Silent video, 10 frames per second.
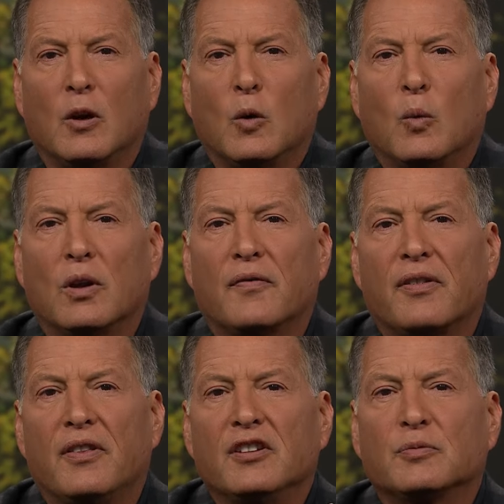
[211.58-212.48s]
Well, if
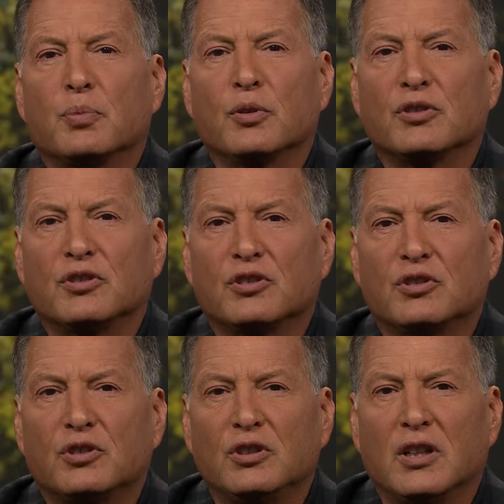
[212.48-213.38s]
this person
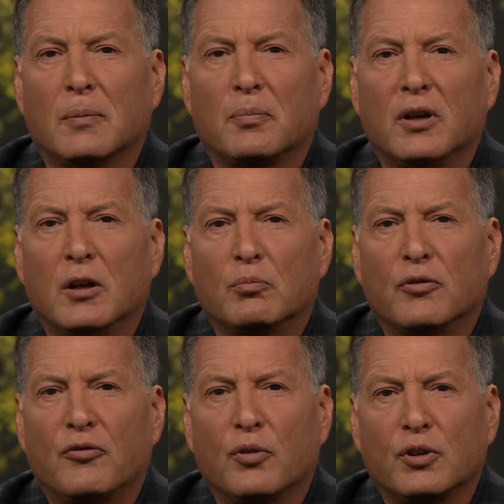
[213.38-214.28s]
stood up
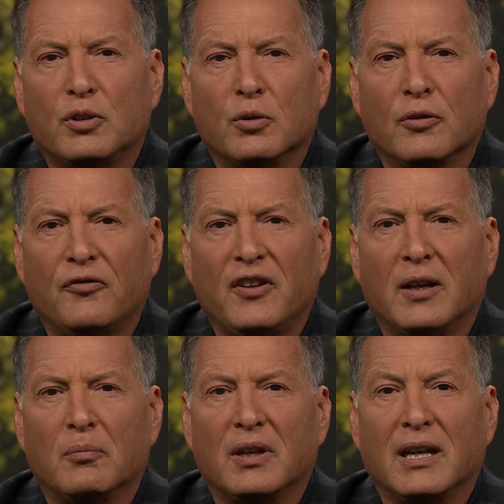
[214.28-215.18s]
before your
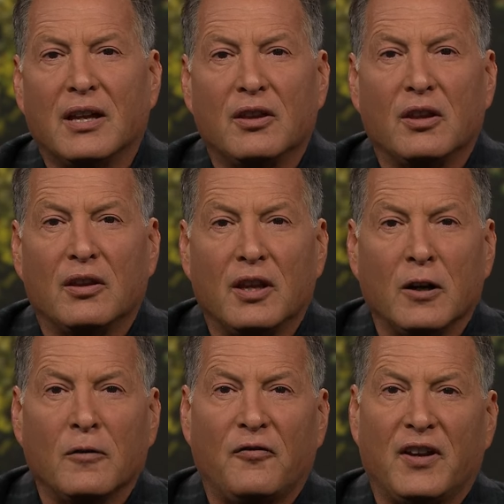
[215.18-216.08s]
family and
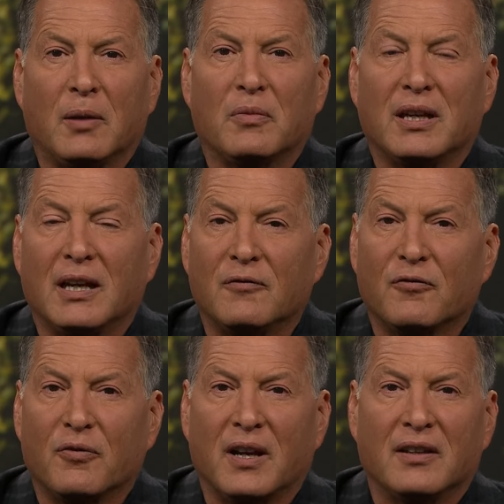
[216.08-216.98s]
their family and
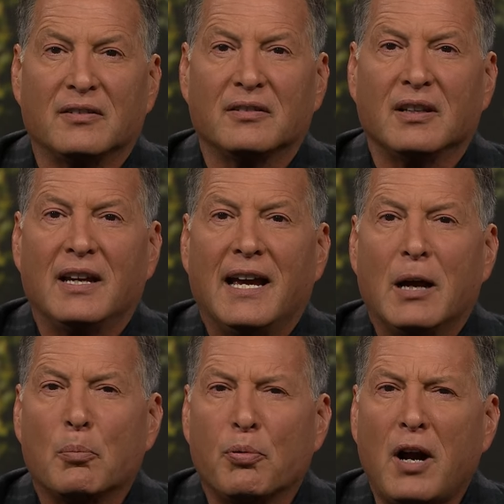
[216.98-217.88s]
friends
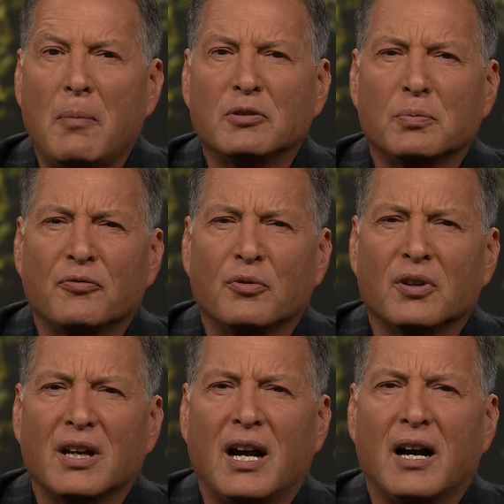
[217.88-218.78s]
and promised before
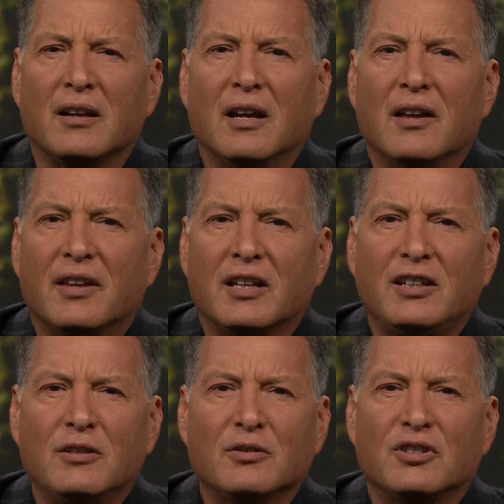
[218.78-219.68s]
God that
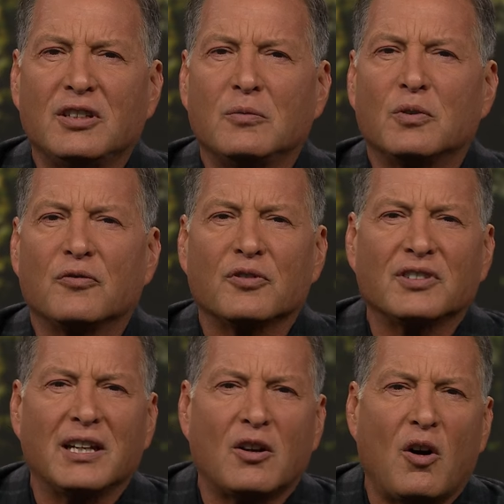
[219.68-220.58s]
he or she would
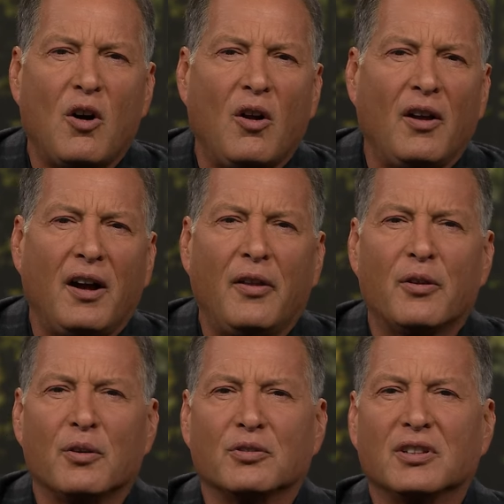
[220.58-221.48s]
forsake all
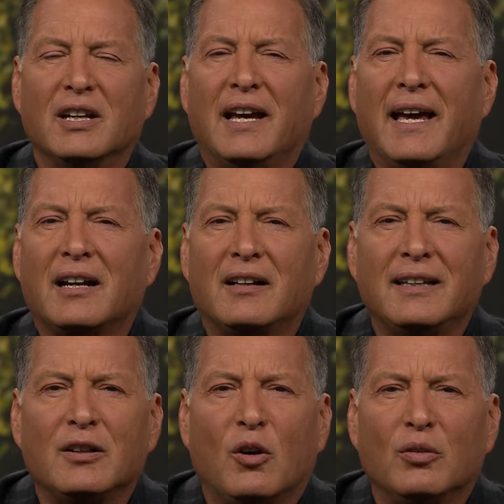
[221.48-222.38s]
others and
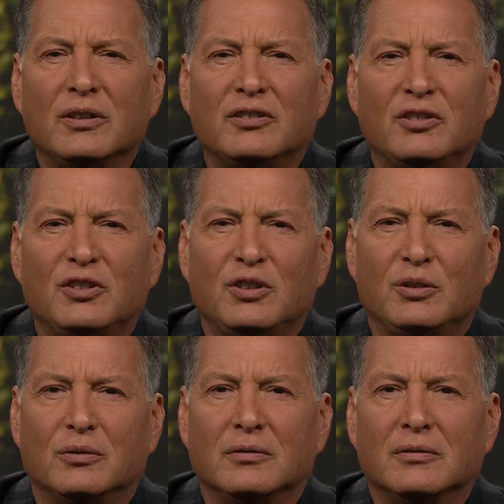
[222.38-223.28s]
cling only to
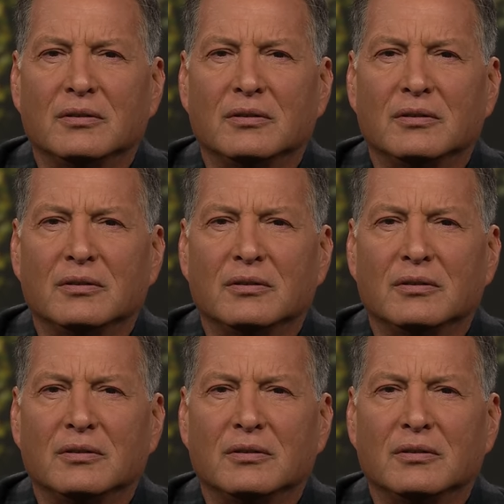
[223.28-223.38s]
you,